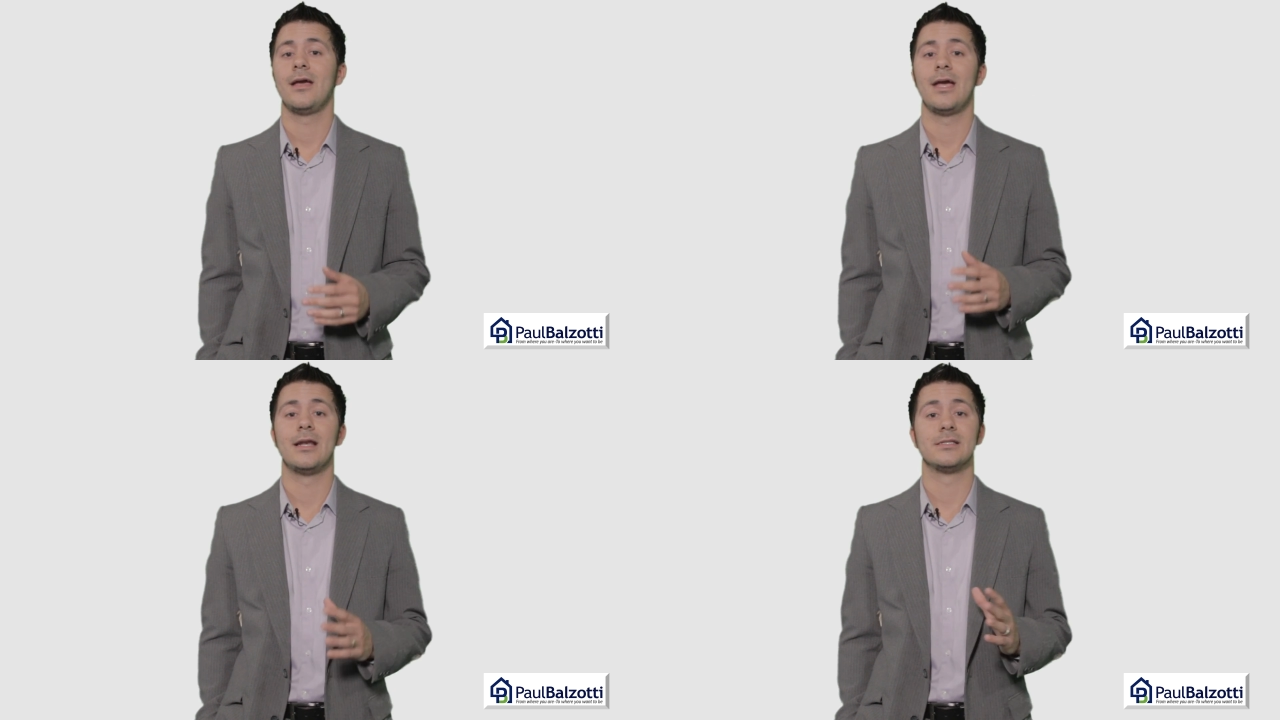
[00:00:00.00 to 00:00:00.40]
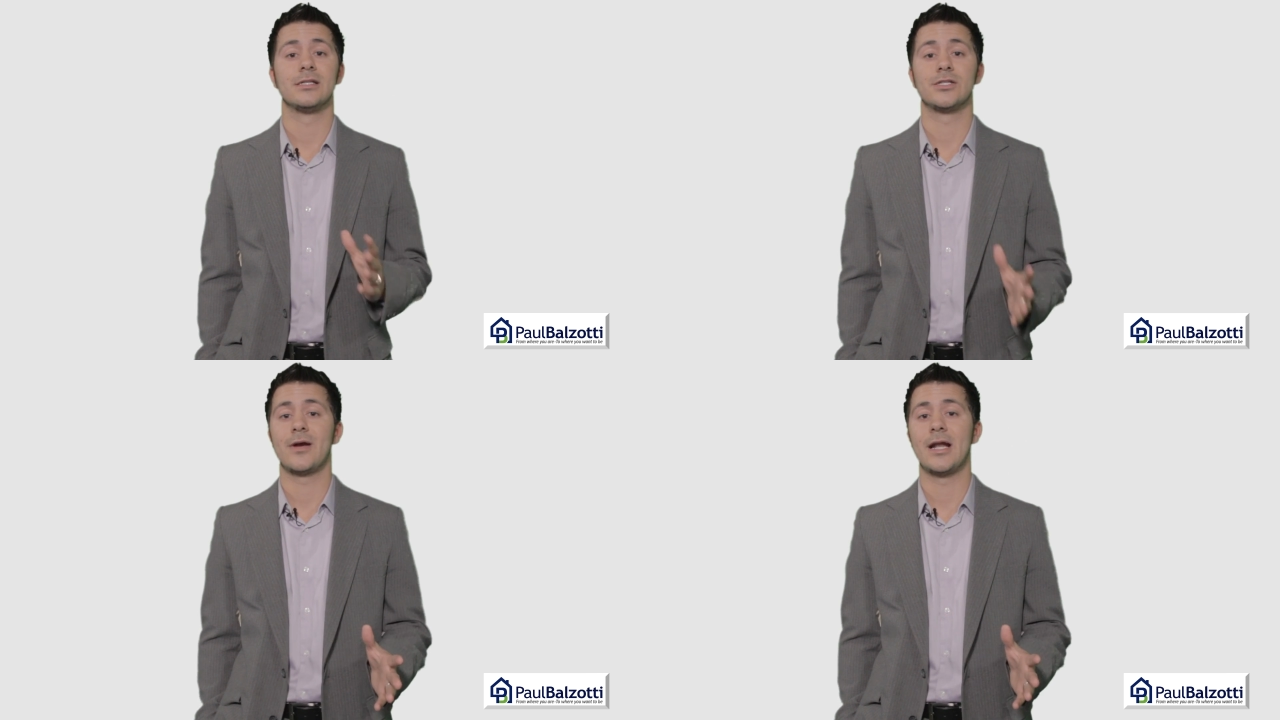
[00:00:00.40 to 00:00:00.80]
it is a
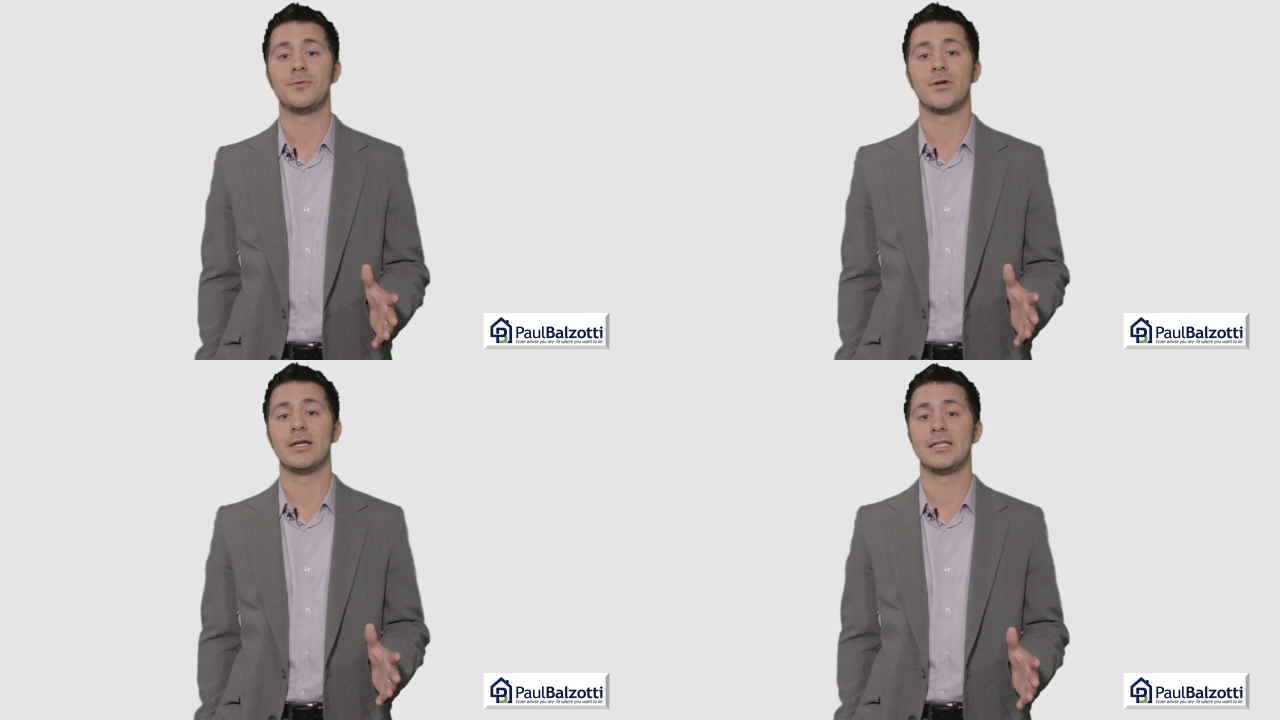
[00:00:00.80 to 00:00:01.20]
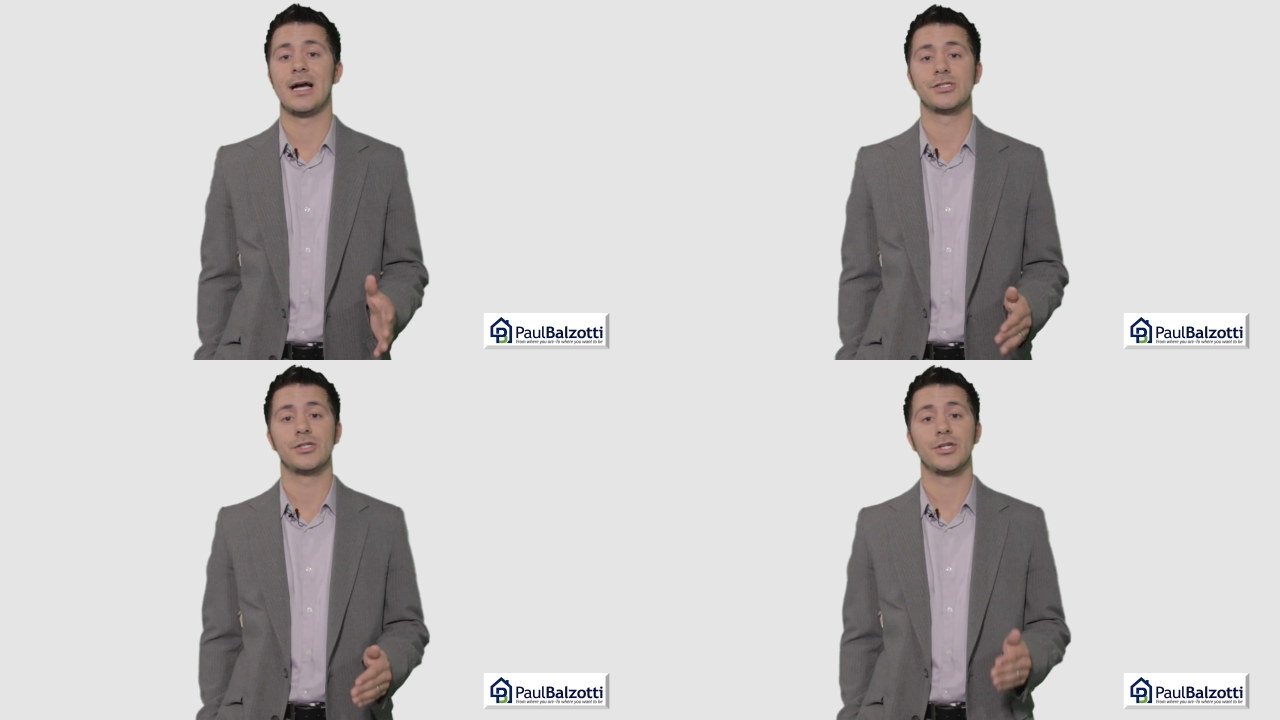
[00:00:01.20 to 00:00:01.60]
straight up
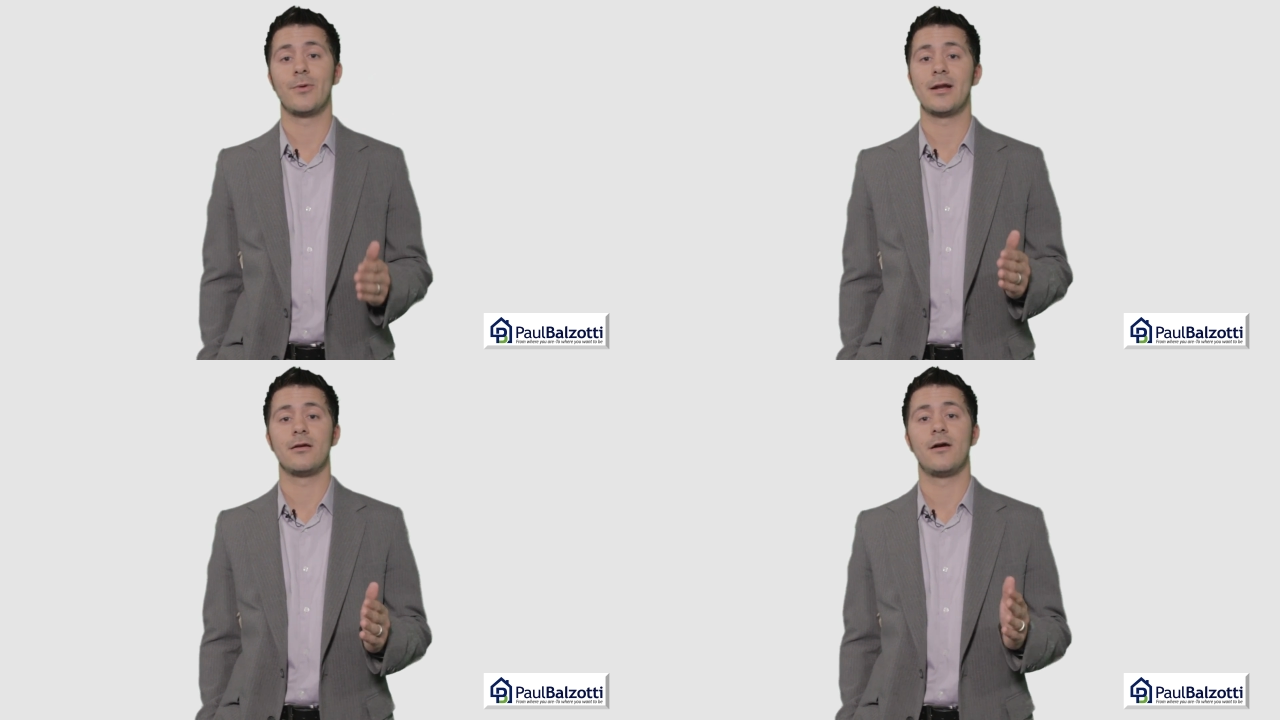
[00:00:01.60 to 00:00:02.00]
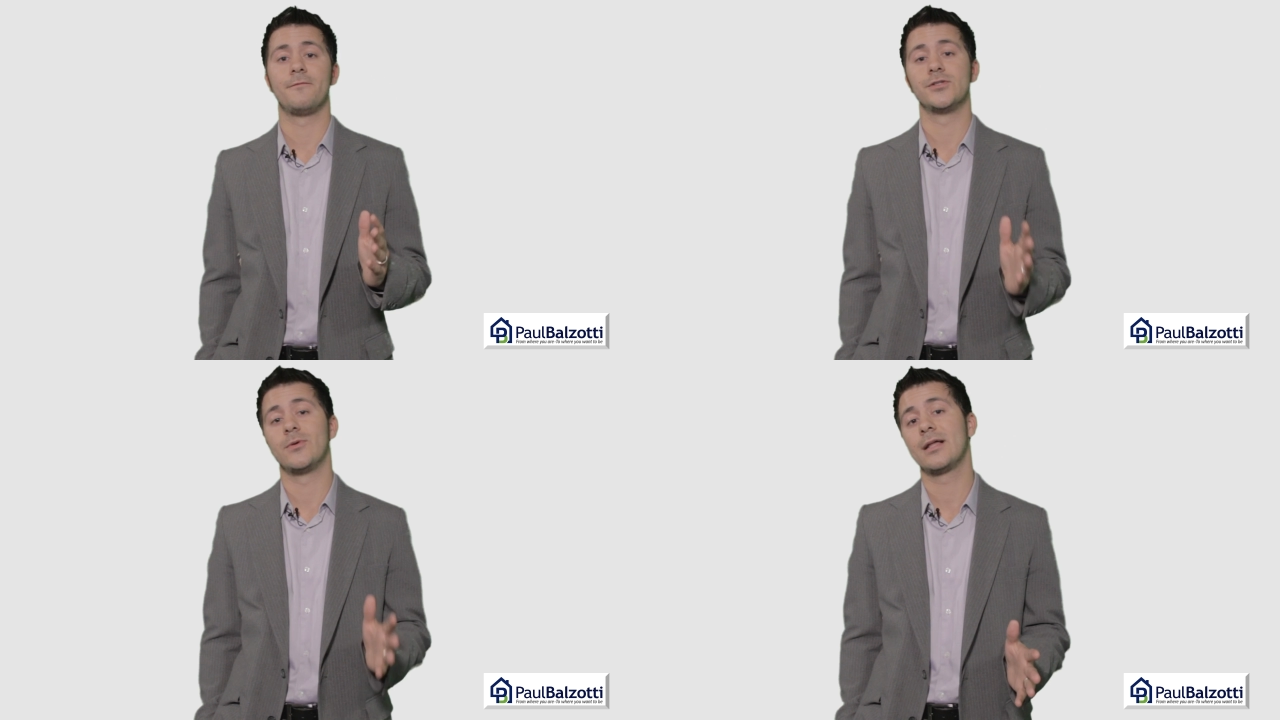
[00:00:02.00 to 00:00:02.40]
transaction. You're writing an offer
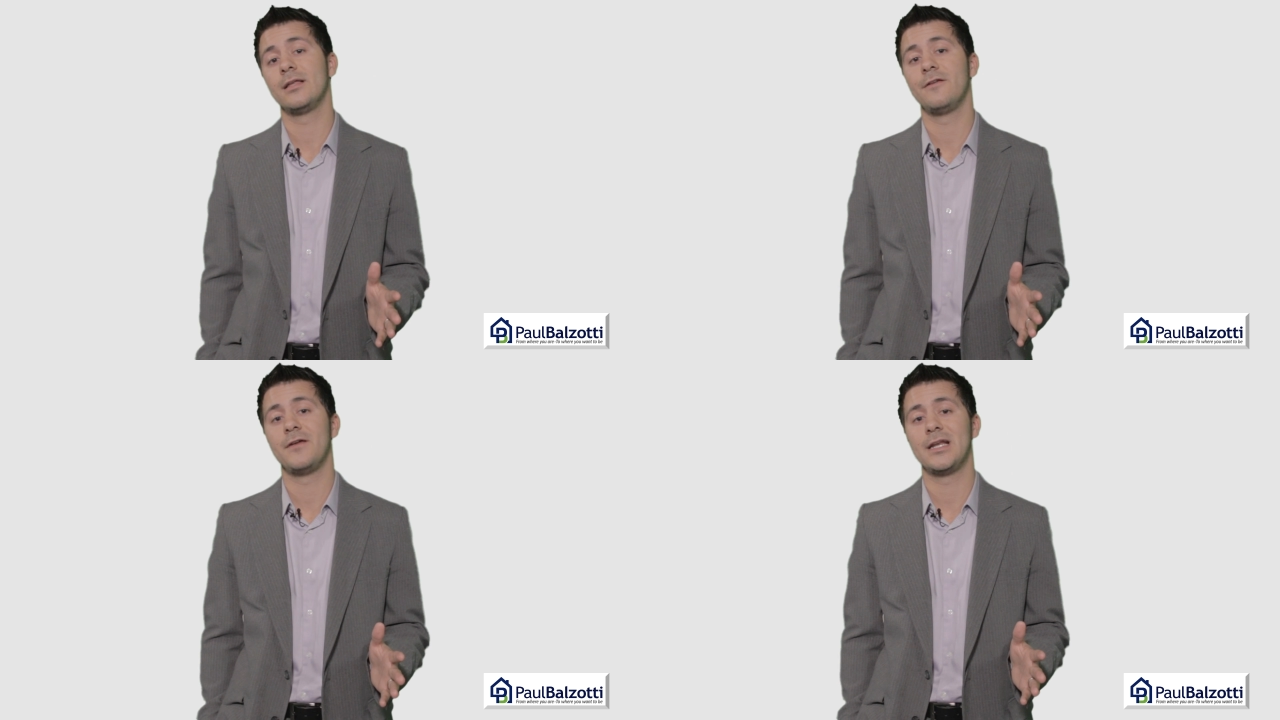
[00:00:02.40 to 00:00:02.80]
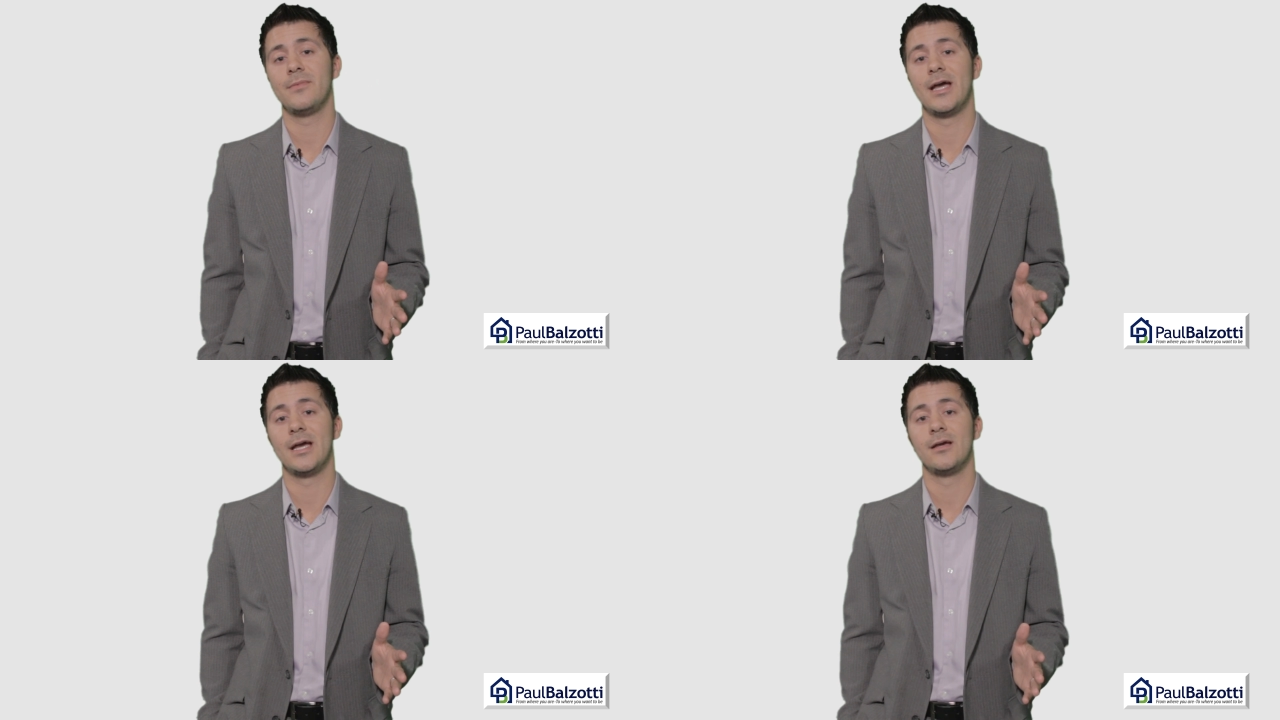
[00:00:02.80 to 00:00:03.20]
directly to Fannie
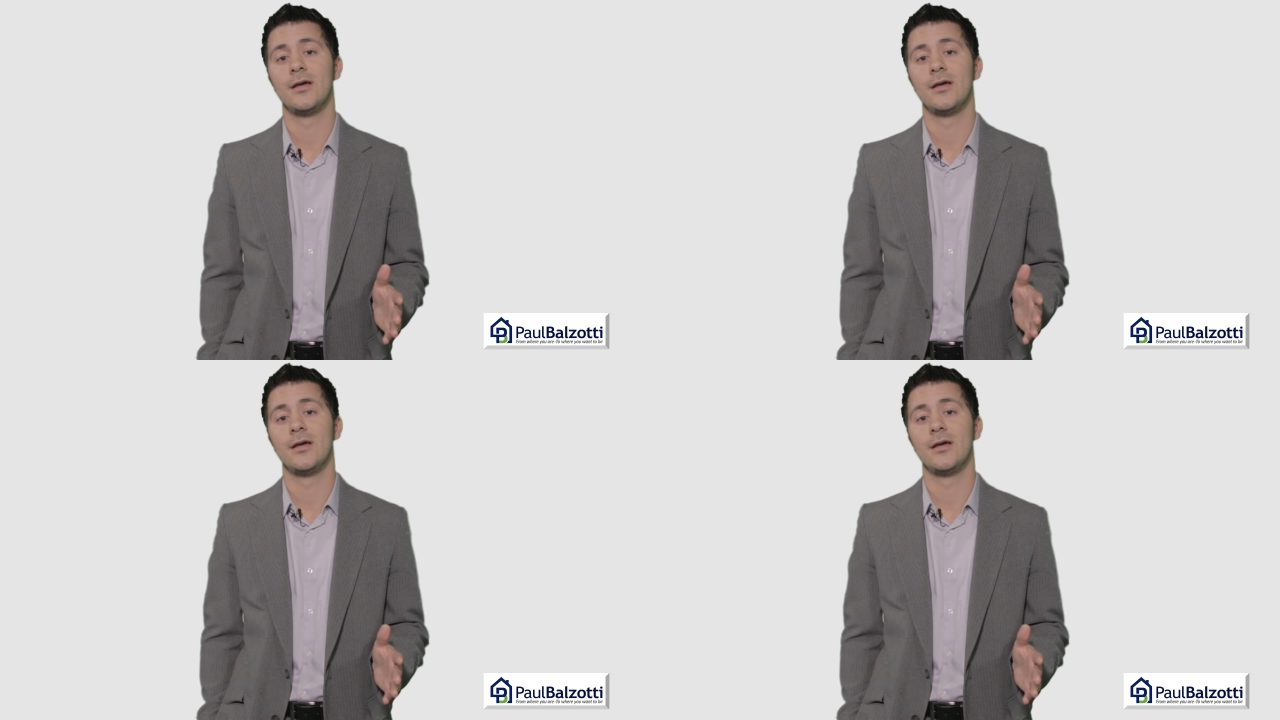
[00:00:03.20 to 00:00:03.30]
Mae,